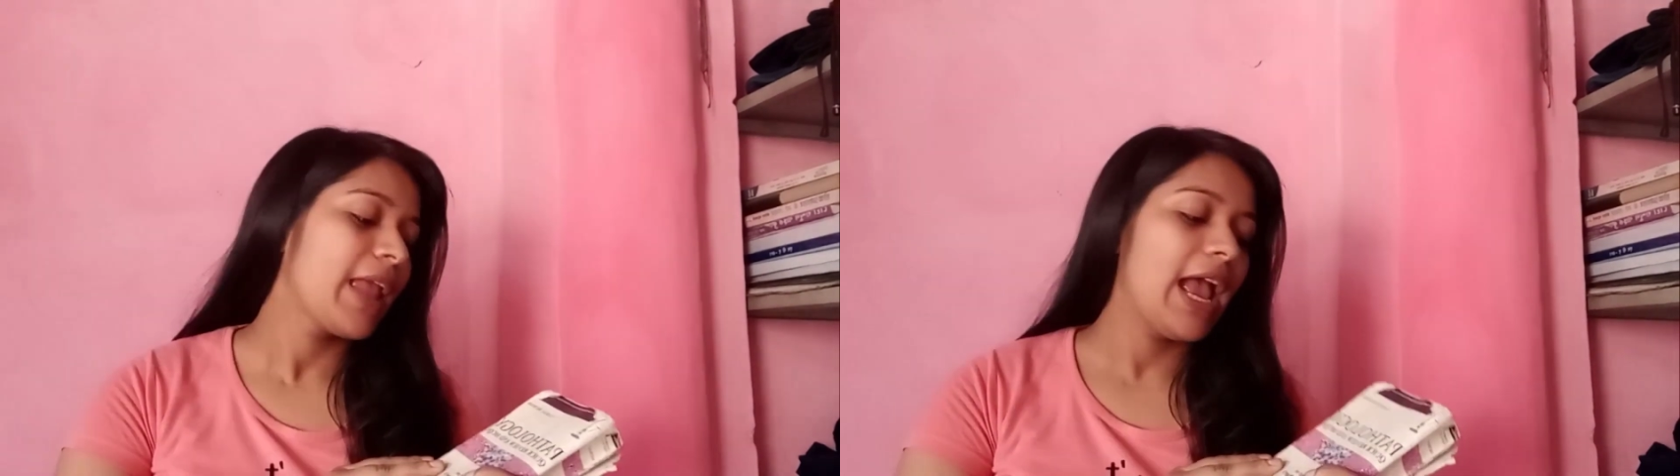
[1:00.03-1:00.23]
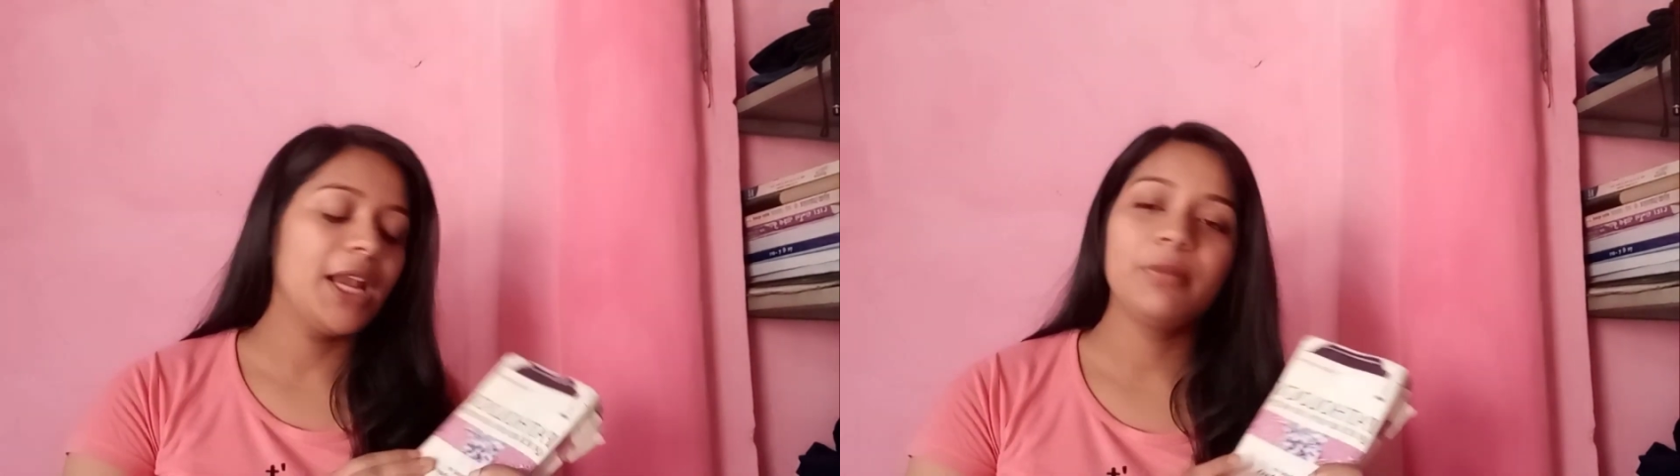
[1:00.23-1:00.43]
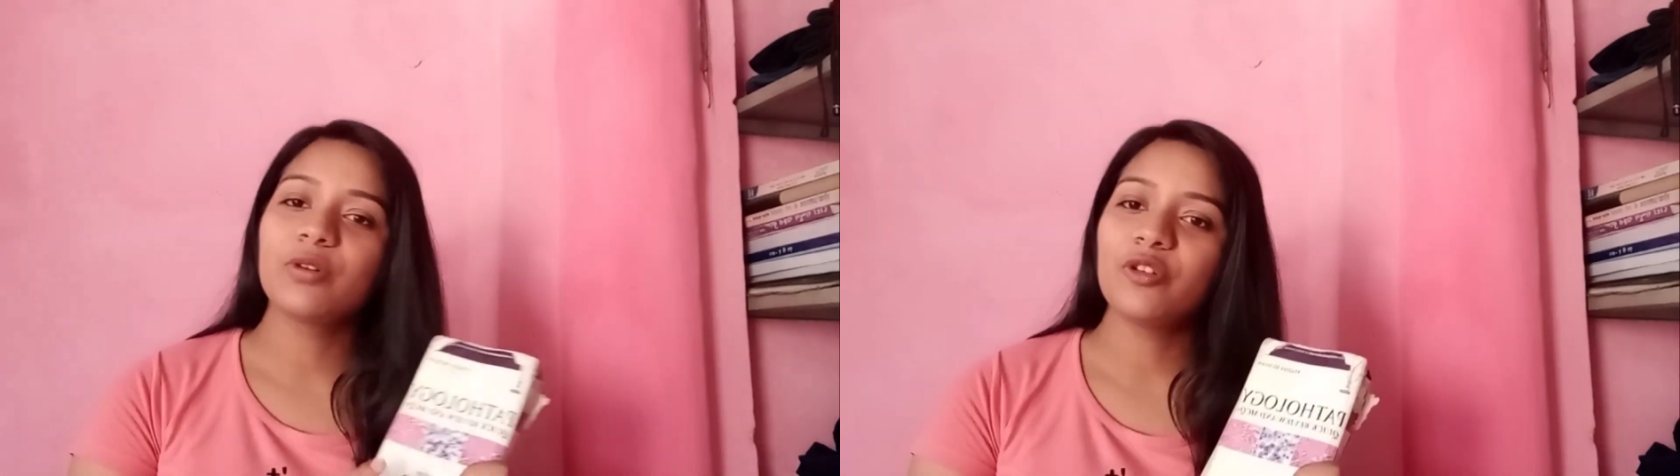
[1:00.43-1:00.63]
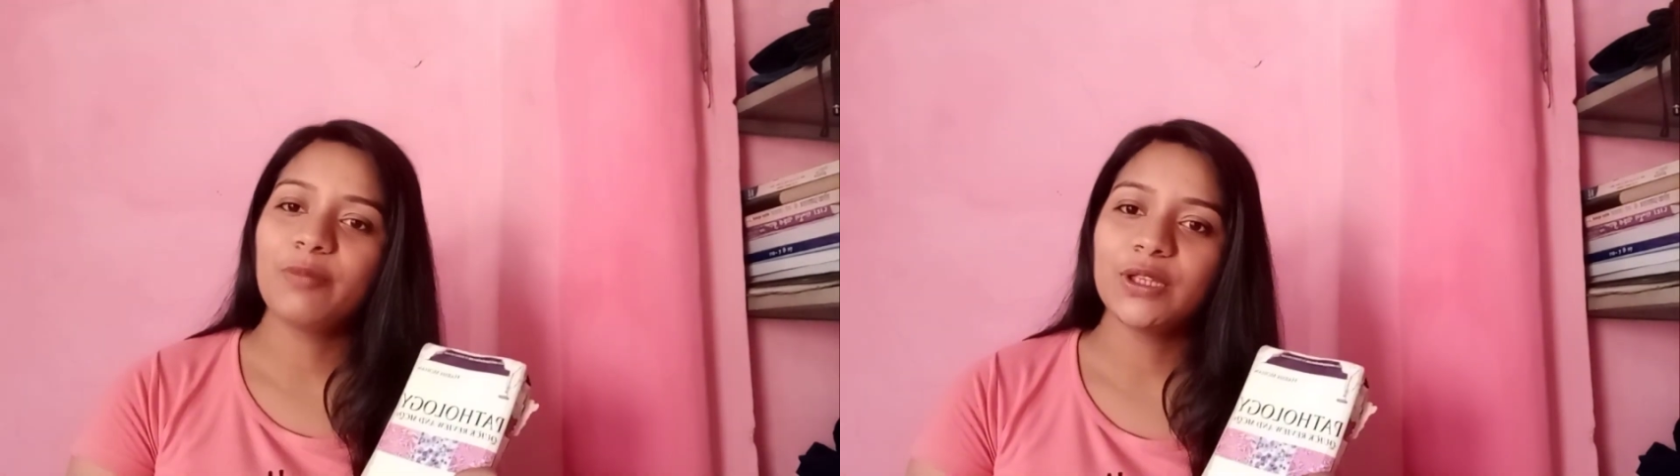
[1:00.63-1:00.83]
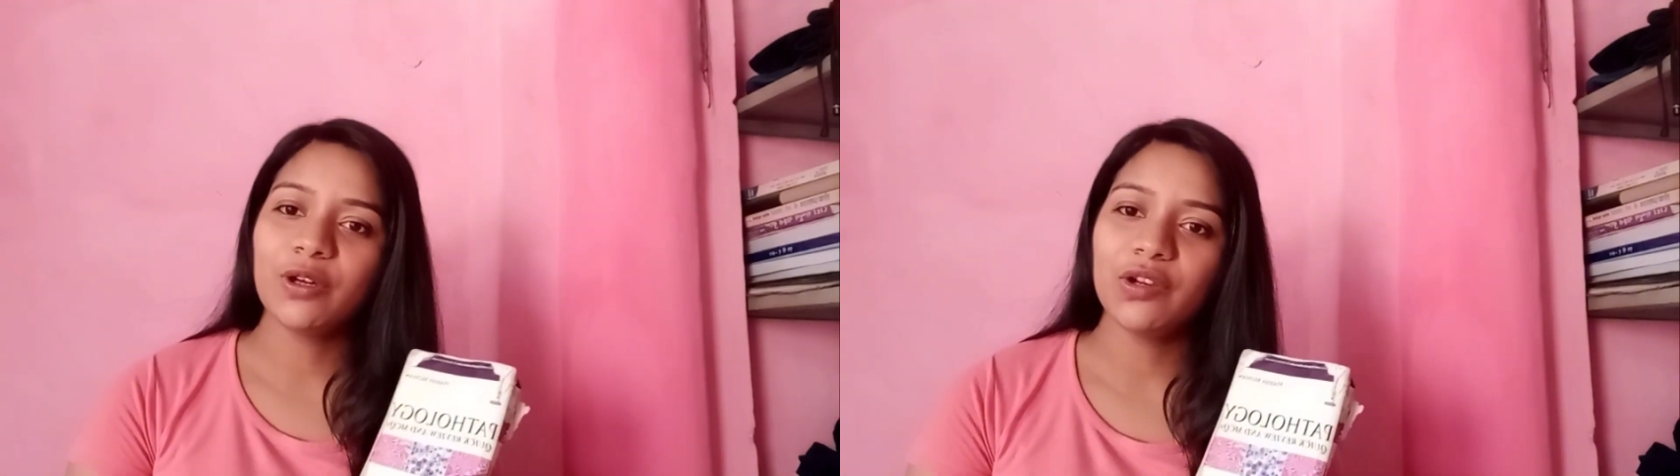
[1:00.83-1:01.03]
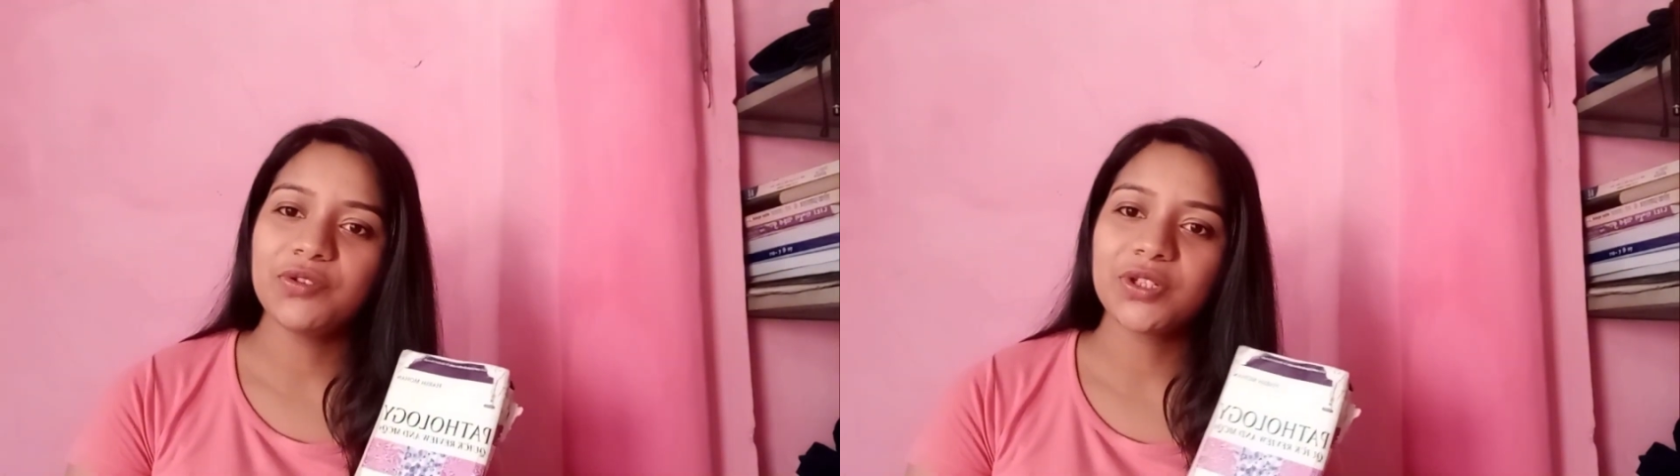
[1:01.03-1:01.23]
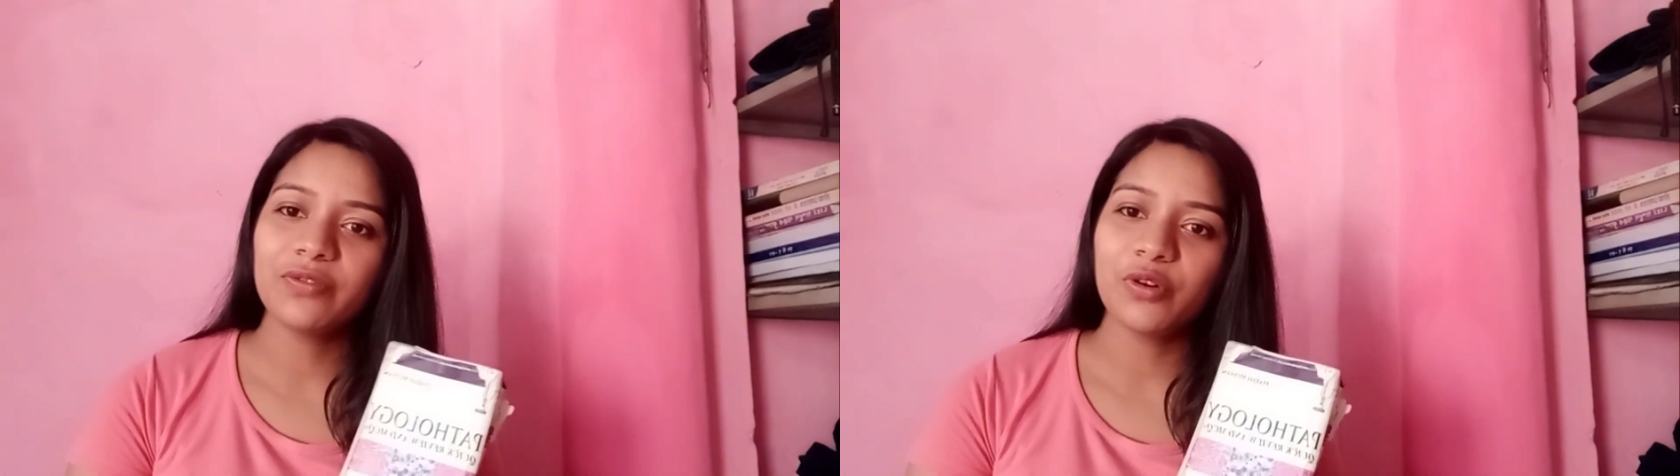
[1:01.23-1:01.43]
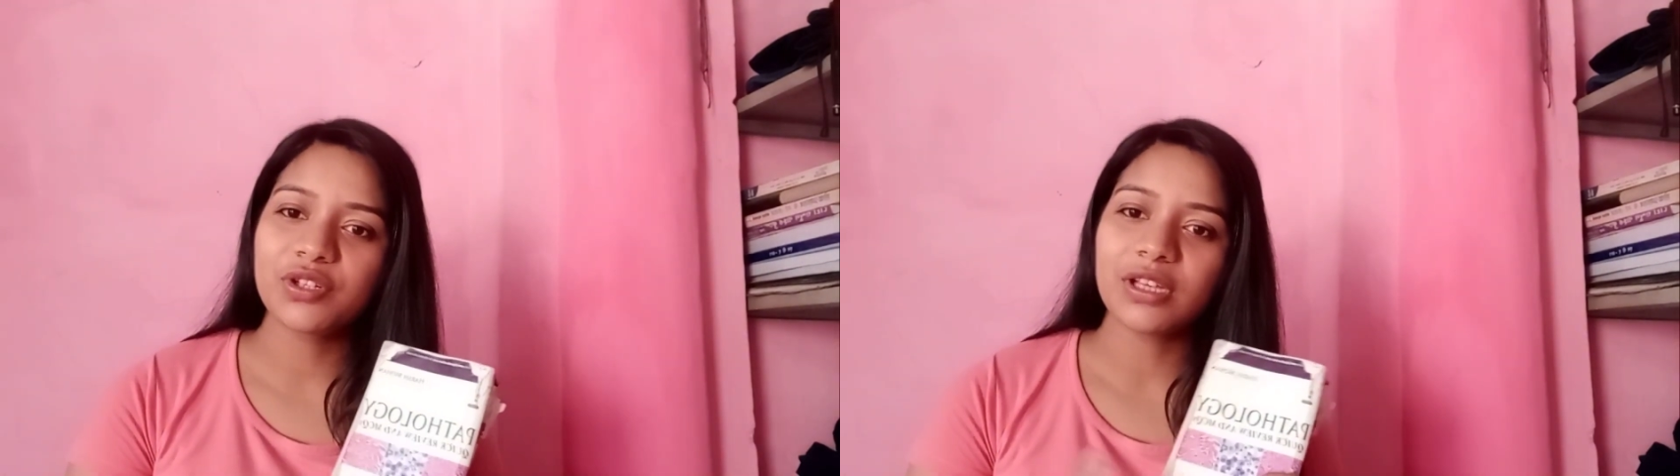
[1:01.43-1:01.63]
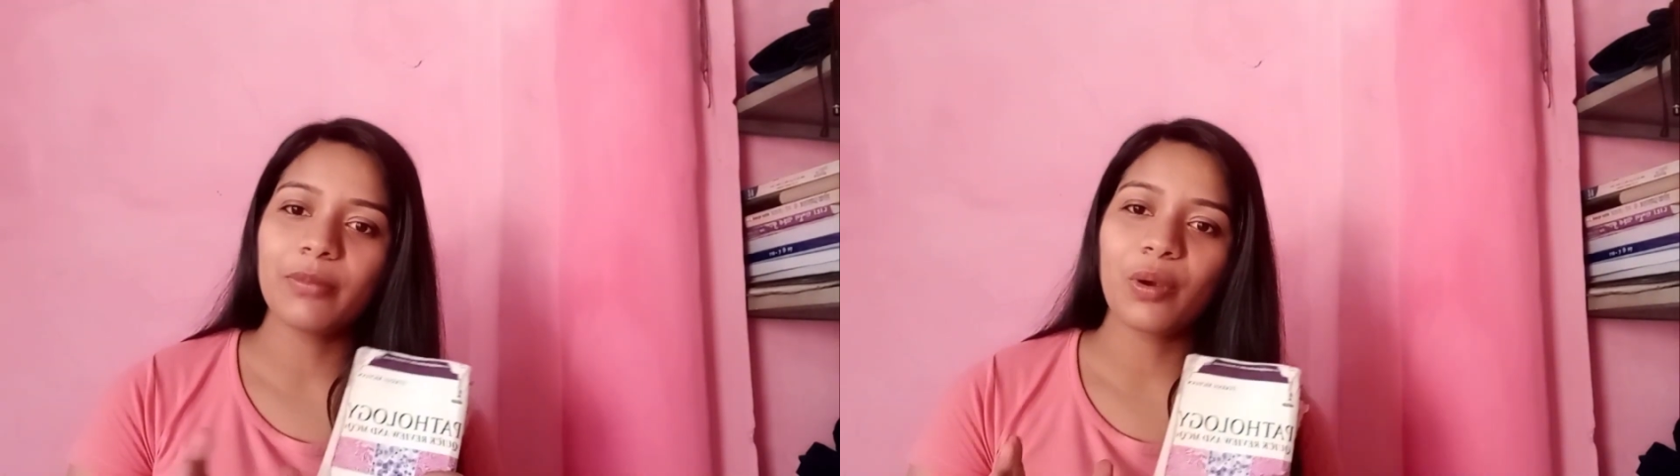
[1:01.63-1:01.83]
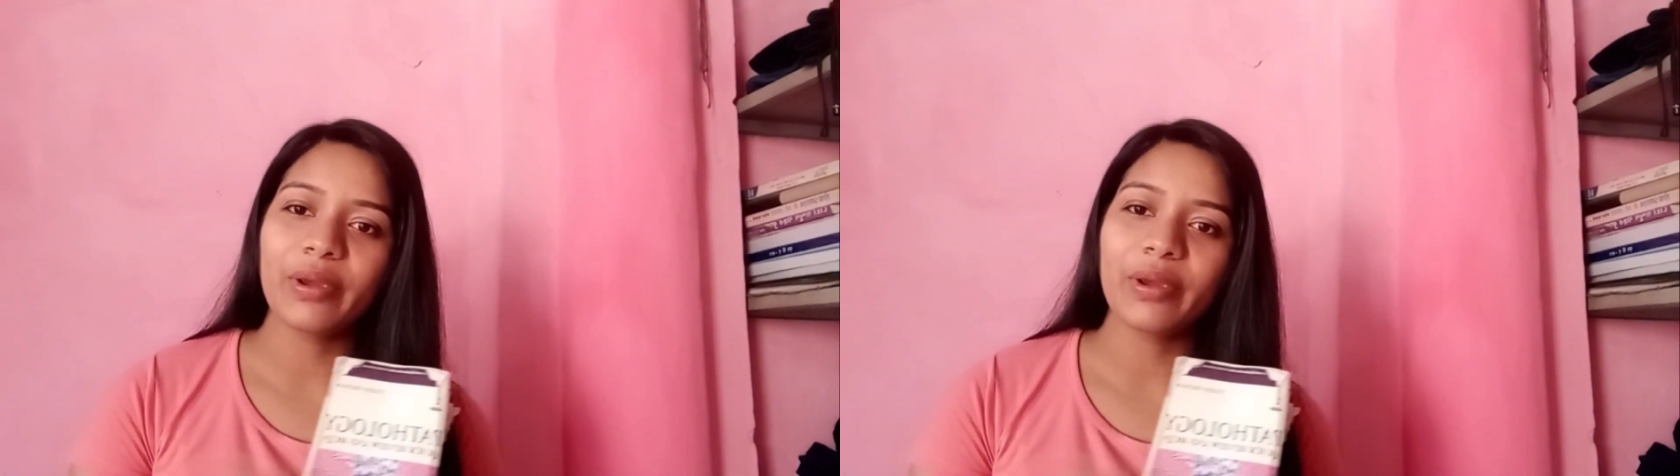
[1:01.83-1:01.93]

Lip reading: handbook of pathology, for some